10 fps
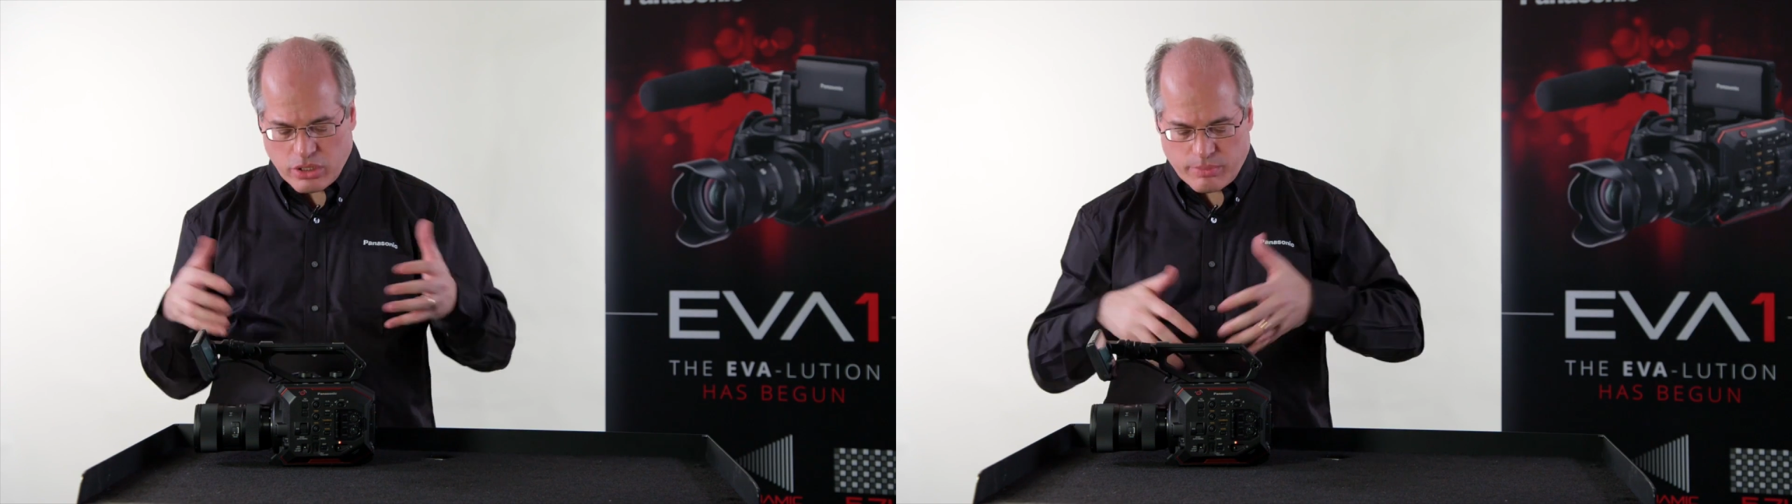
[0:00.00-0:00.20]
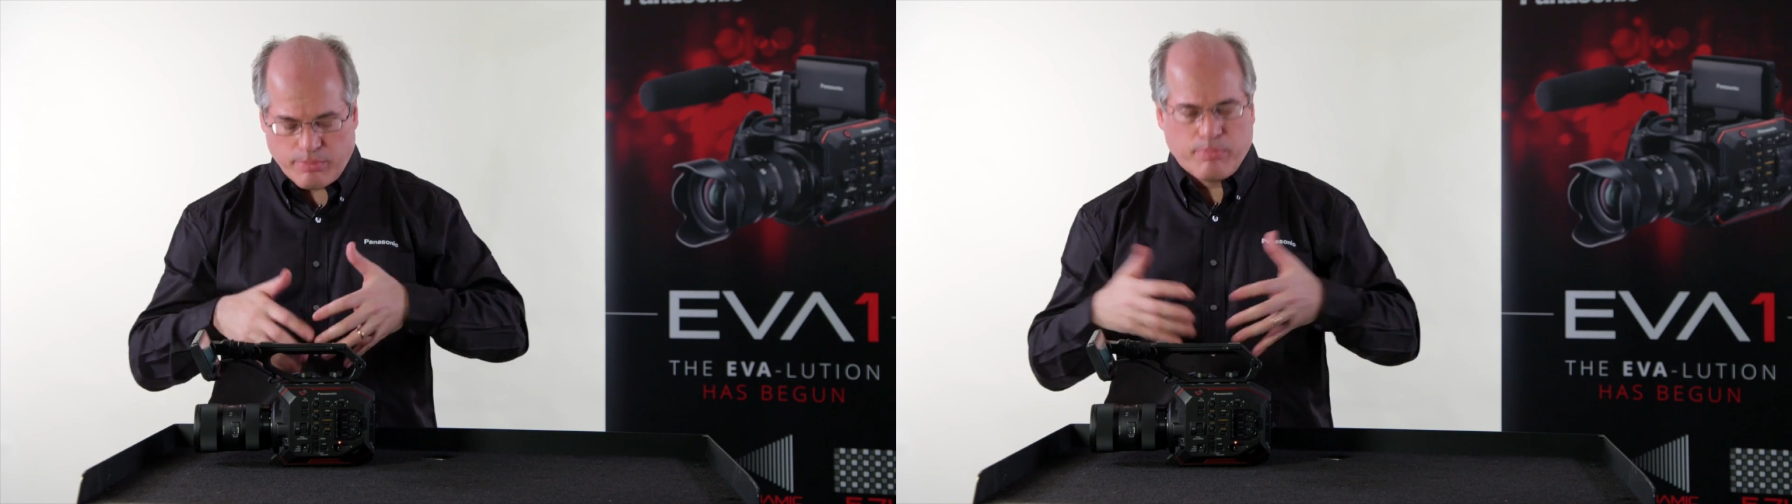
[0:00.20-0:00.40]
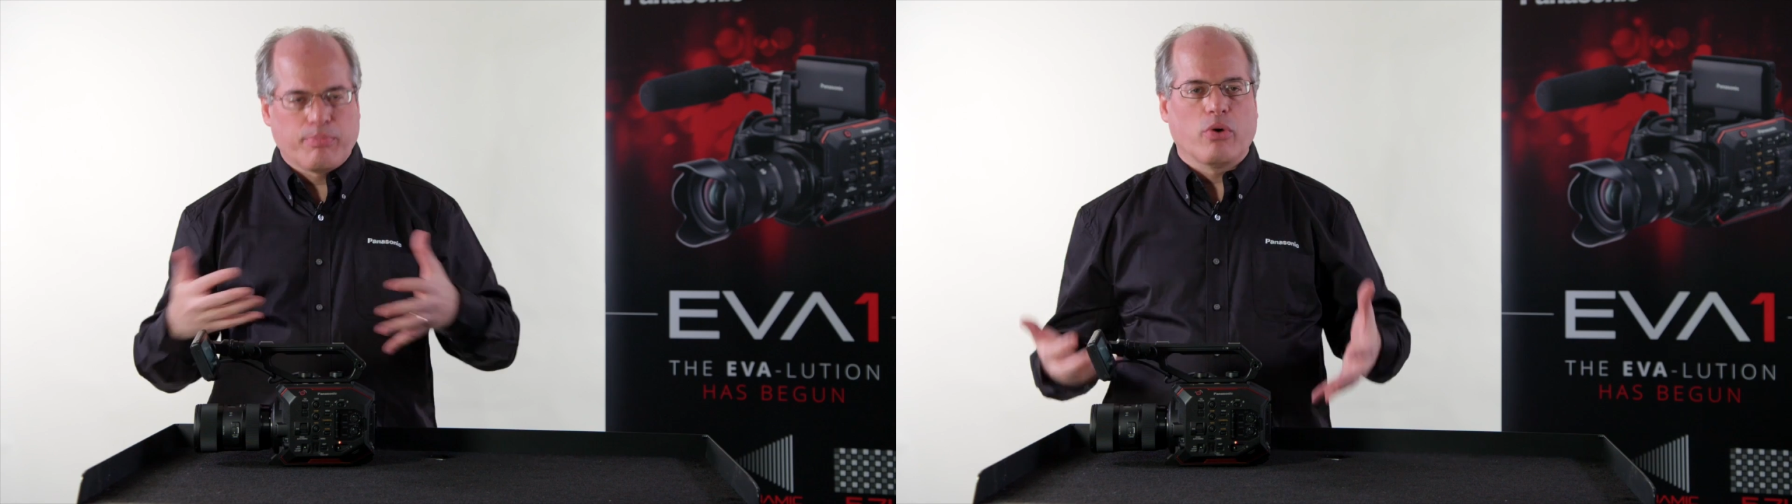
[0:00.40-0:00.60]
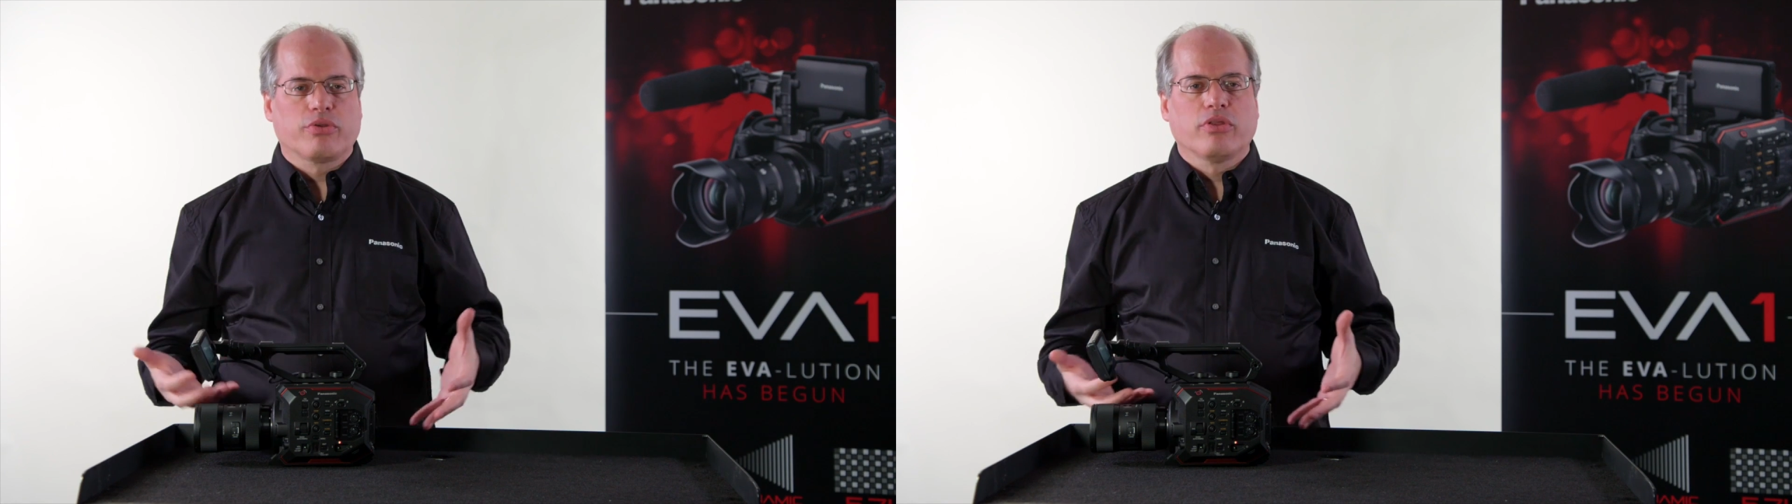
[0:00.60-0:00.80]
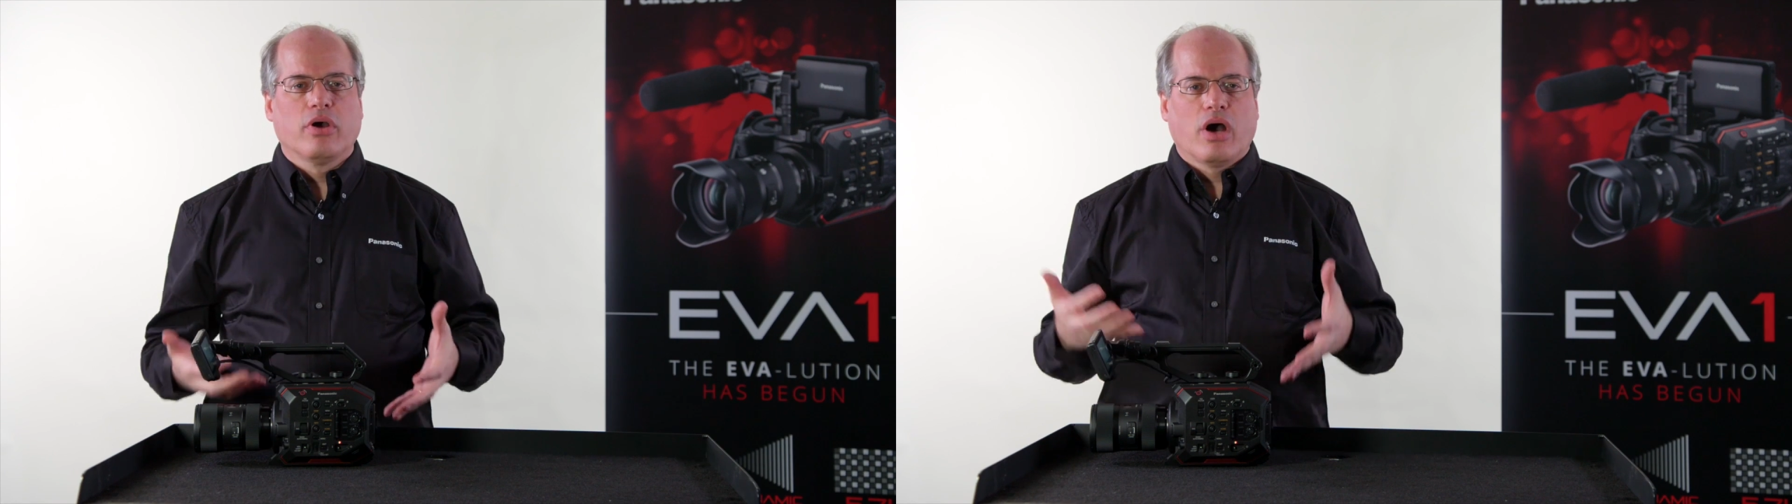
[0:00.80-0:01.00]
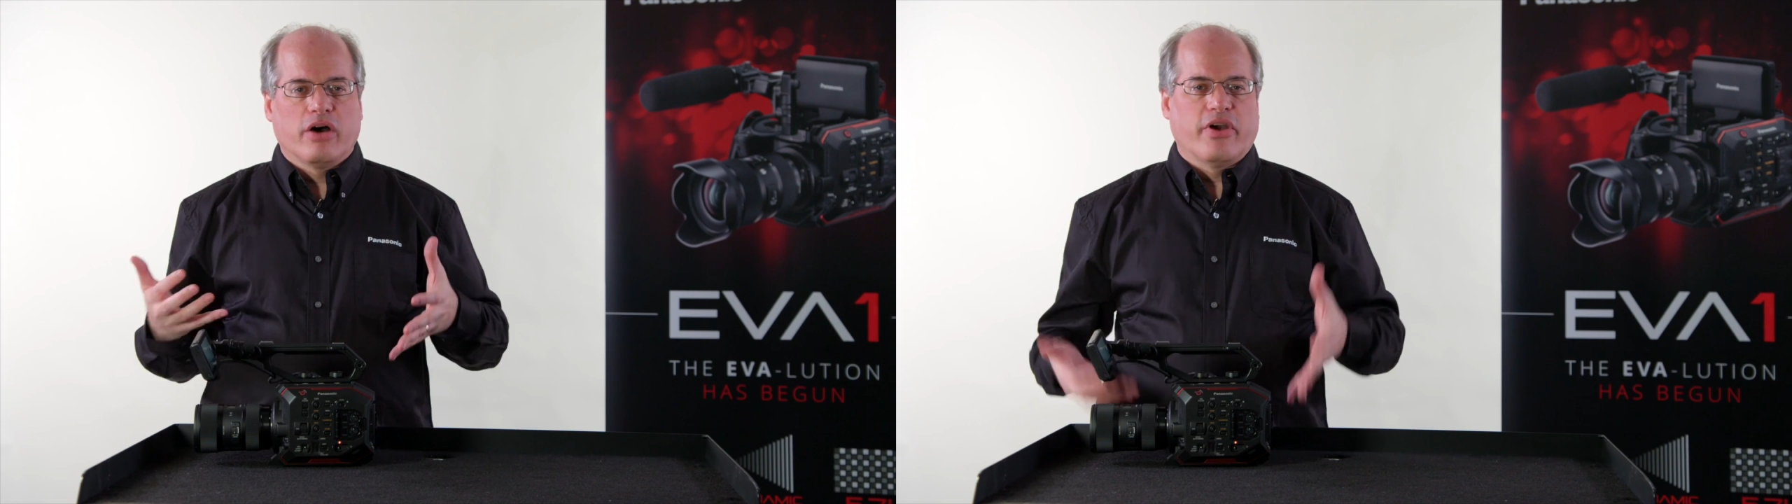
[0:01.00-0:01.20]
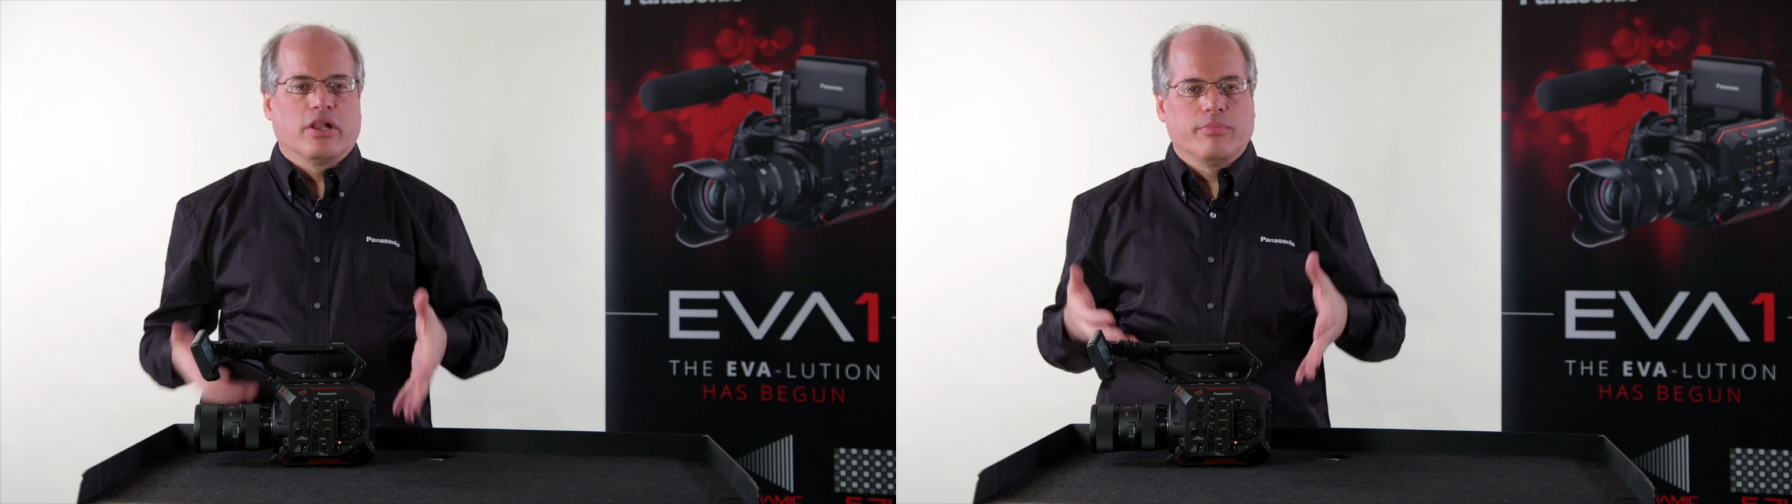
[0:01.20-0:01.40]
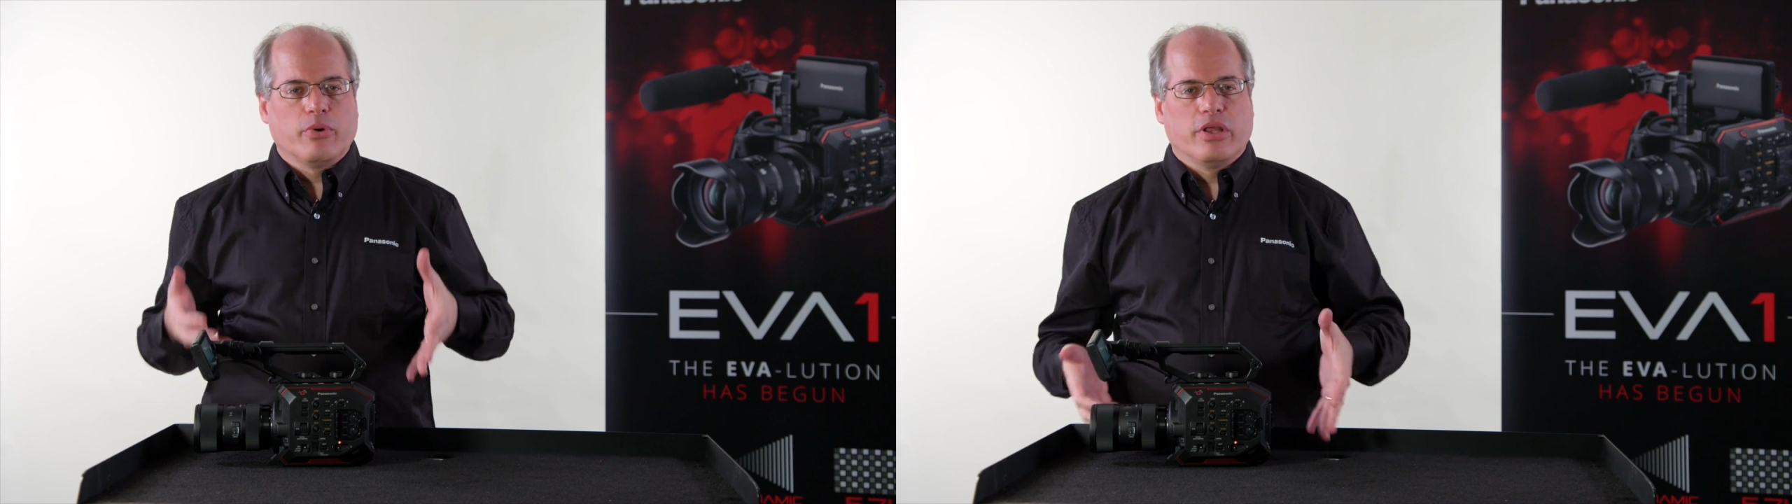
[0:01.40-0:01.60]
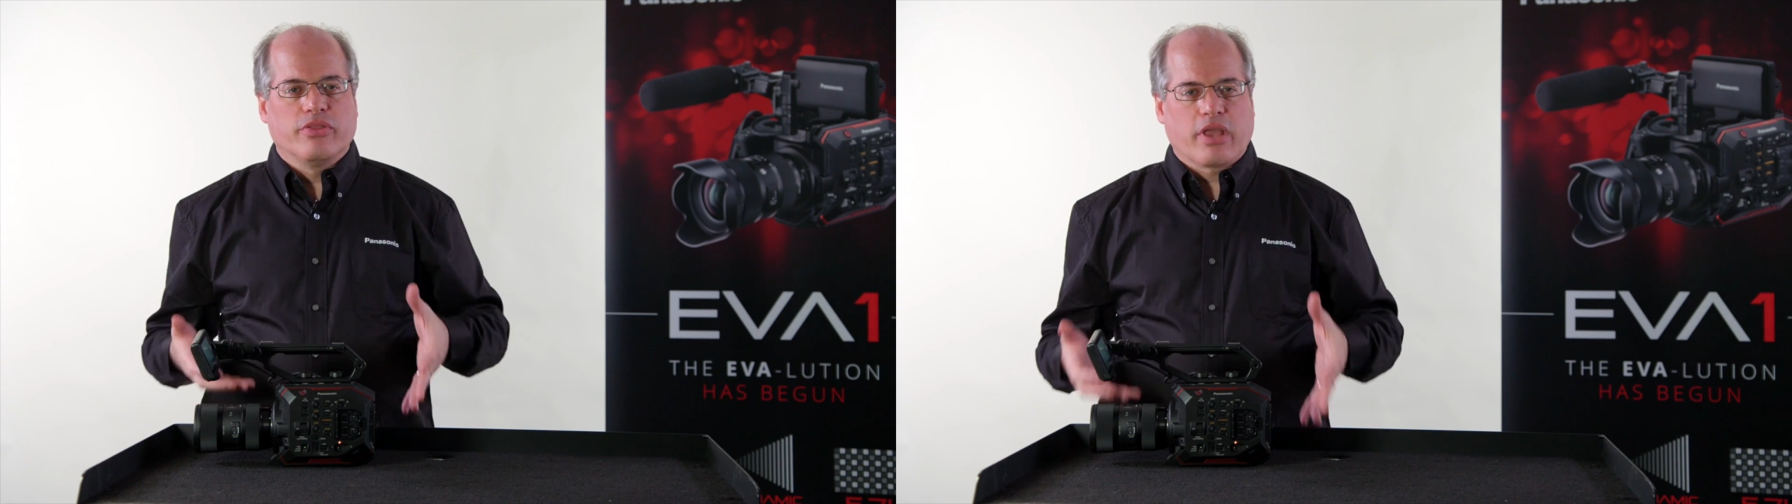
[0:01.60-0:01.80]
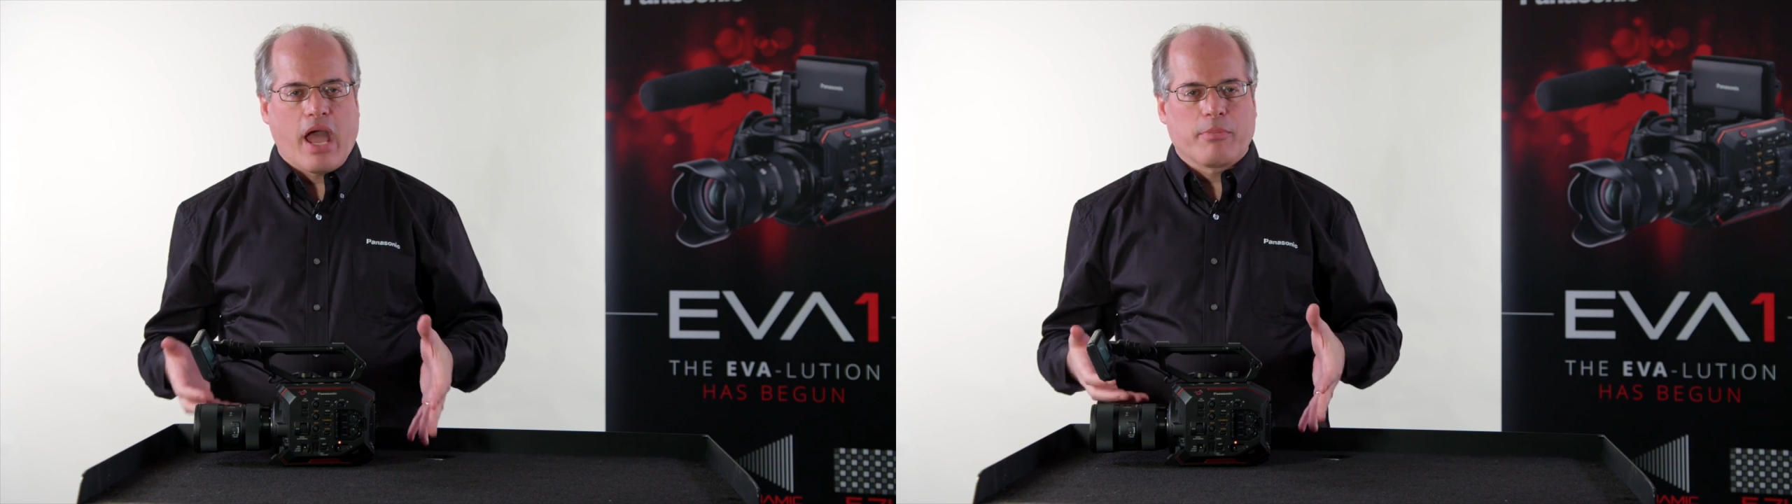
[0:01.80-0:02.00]
They're both available in
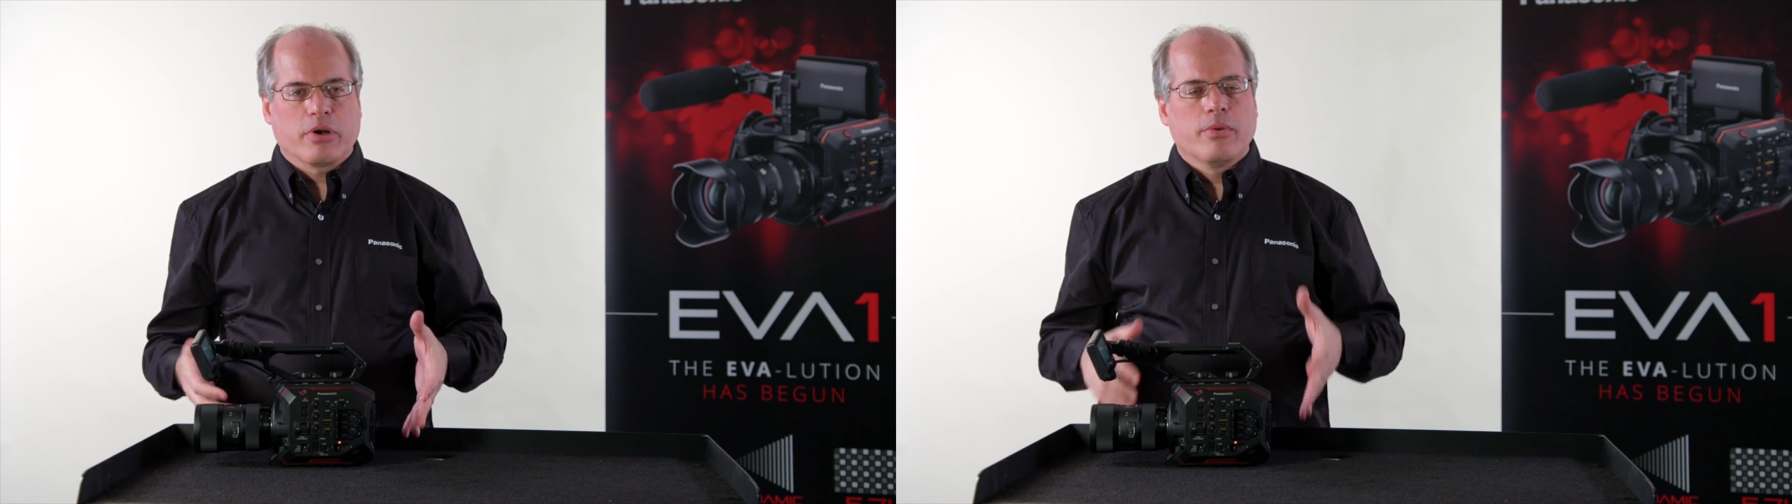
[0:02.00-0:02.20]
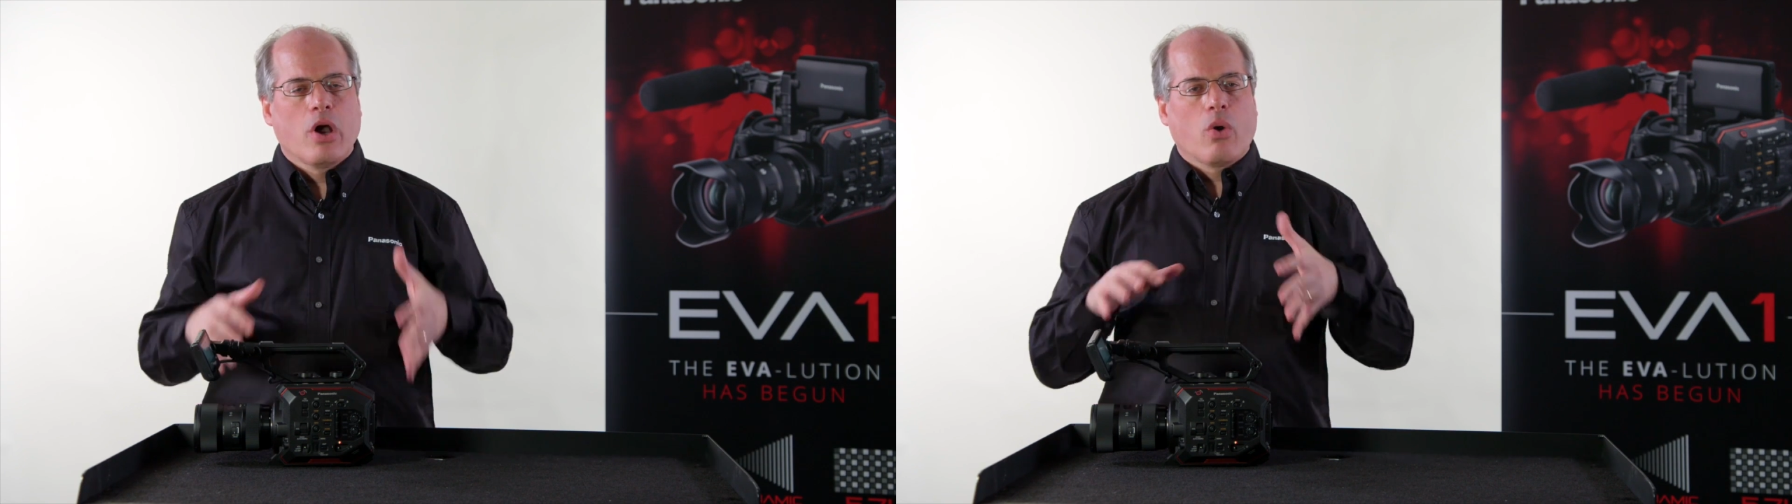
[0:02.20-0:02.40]
the camera.